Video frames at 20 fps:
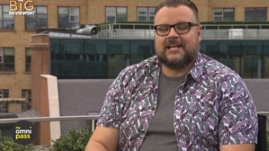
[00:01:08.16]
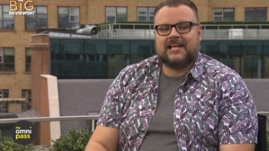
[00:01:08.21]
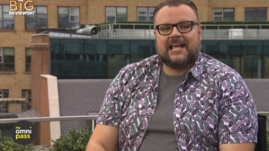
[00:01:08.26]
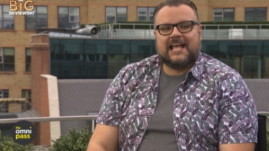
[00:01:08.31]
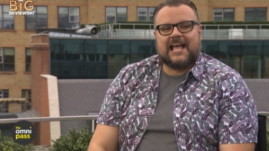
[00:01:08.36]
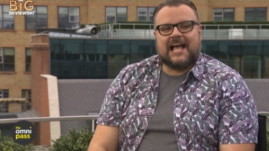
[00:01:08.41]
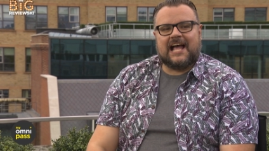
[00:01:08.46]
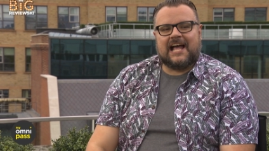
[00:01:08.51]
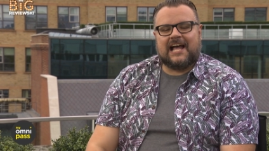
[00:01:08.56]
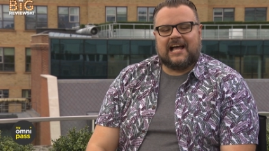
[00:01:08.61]

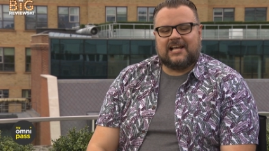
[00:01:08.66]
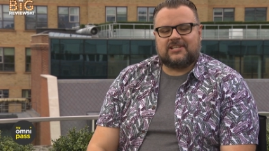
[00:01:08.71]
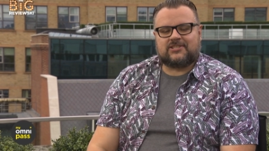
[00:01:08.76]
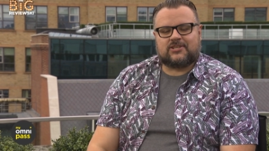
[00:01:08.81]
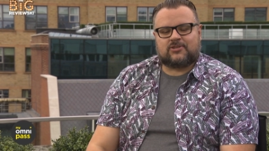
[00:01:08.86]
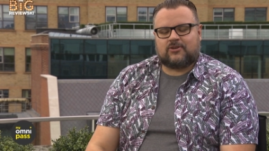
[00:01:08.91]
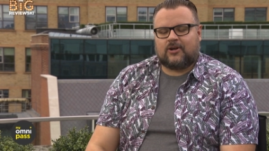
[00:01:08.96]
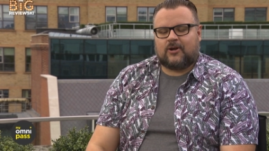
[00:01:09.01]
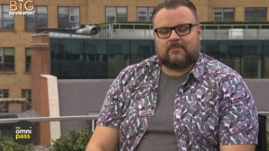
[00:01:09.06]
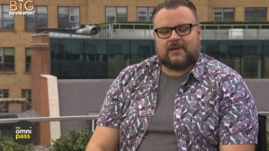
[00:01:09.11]
Yeah. Uh, has a
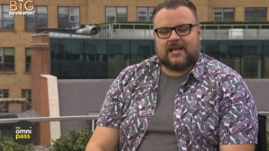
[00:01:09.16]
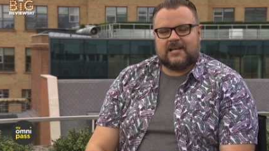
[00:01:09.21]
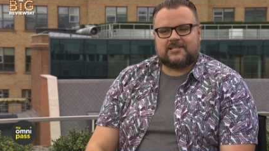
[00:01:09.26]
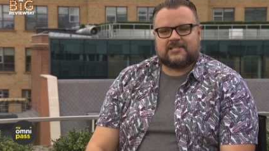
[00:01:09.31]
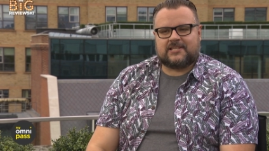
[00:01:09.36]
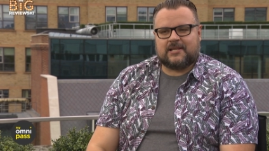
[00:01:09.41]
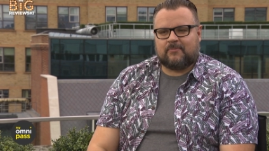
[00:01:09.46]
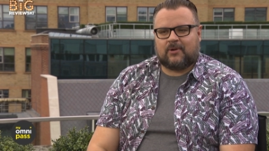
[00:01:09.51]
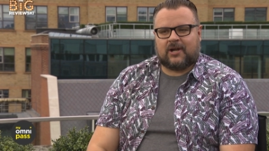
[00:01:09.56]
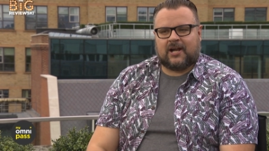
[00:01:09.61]
strong
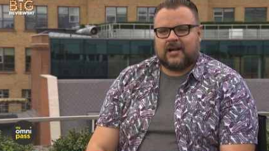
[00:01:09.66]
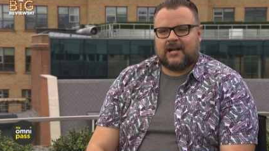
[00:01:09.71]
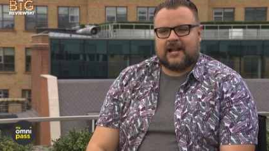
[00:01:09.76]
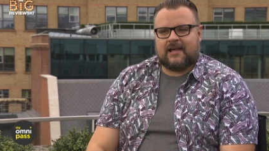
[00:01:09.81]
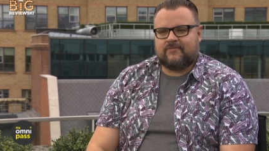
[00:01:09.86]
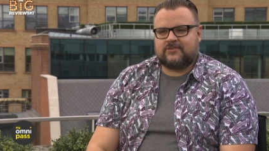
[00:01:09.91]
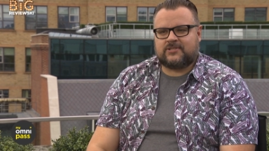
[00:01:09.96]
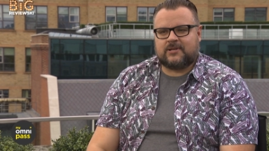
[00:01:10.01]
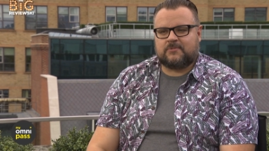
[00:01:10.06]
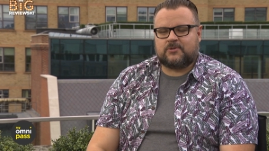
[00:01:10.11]
place in my heart.
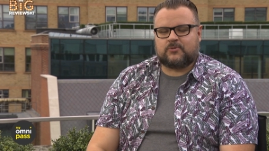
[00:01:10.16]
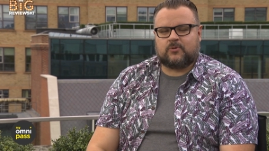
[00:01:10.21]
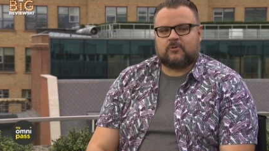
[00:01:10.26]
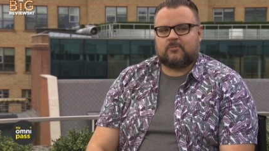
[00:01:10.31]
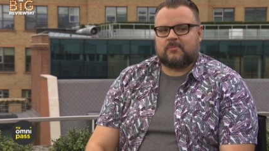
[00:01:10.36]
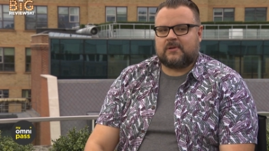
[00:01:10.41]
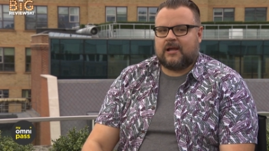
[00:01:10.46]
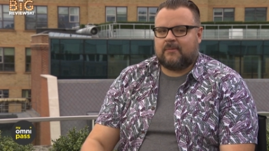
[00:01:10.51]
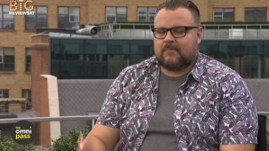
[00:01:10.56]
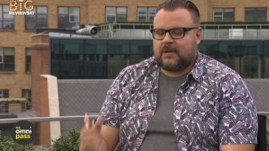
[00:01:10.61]
Every time there's one
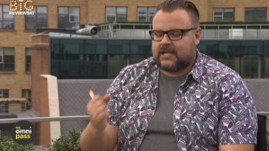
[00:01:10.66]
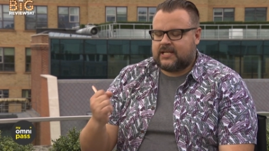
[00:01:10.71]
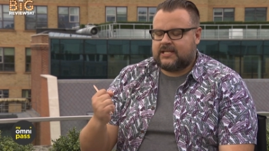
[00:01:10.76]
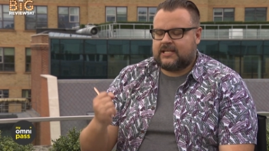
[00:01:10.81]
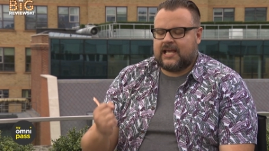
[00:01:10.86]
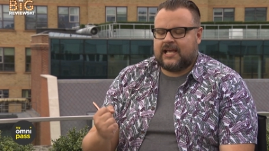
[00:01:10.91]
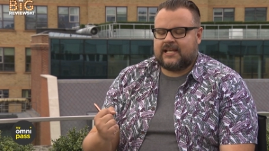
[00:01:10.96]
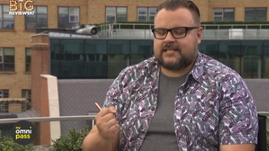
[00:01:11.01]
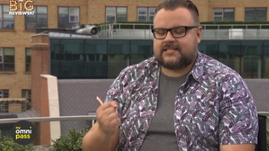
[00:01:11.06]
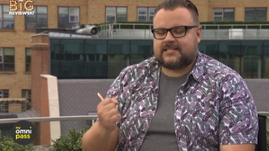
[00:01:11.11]
coming out, I'm like,
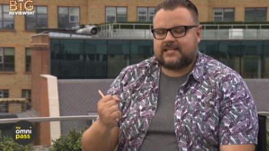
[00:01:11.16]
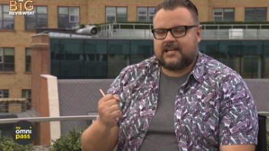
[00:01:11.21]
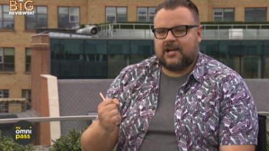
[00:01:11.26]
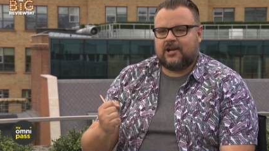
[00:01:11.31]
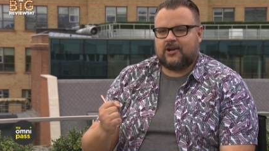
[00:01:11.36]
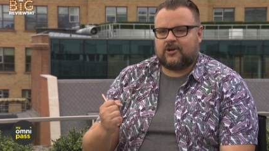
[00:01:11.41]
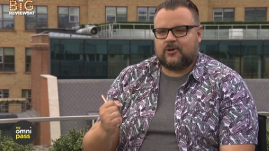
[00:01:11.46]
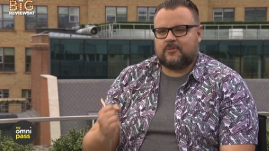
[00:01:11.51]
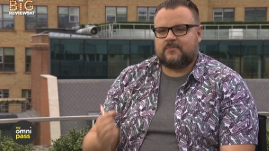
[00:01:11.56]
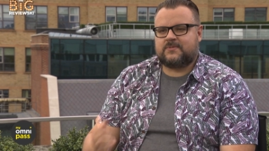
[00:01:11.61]
yes,
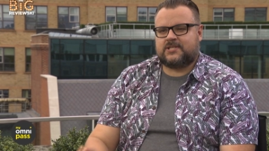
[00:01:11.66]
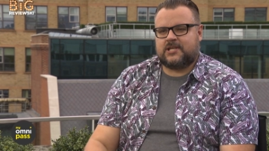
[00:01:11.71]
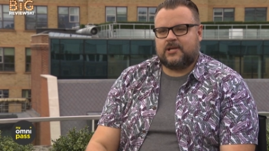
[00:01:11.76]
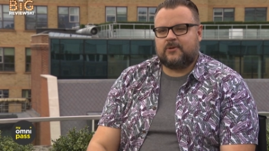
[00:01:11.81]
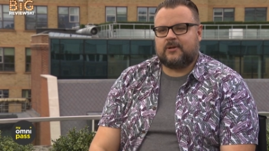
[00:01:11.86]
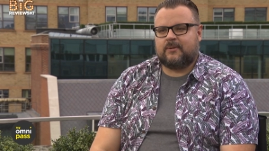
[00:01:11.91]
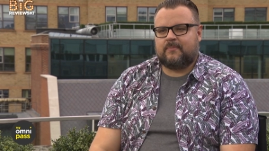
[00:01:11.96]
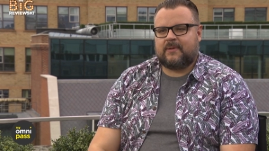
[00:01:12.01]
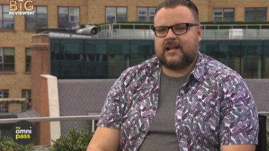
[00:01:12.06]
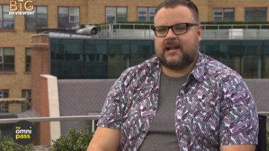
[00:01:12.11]
here comes two
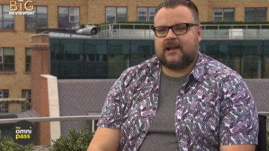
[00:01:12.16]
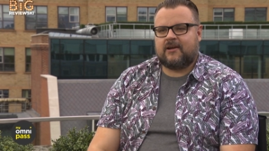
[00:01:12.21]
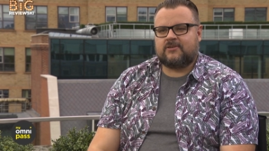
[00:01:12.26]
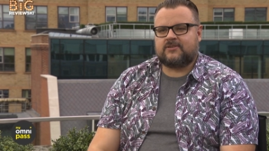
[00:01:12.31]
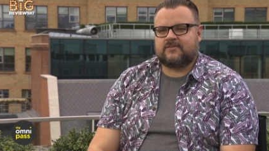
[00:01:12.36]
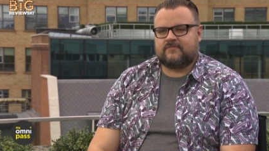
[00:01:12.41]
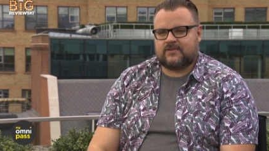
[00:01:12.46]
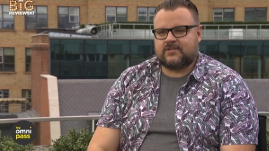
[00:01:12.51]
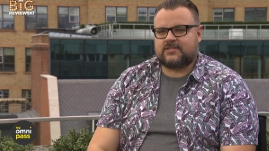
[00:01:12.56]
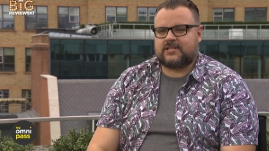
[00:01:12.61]
and a bit
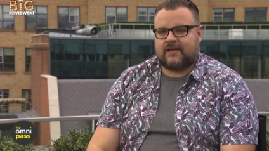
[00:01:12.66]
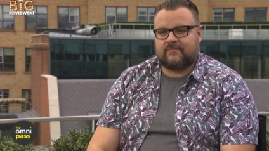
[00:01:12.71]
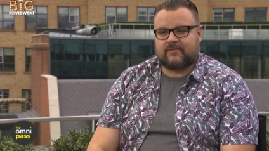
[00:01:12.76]
hours of just oh.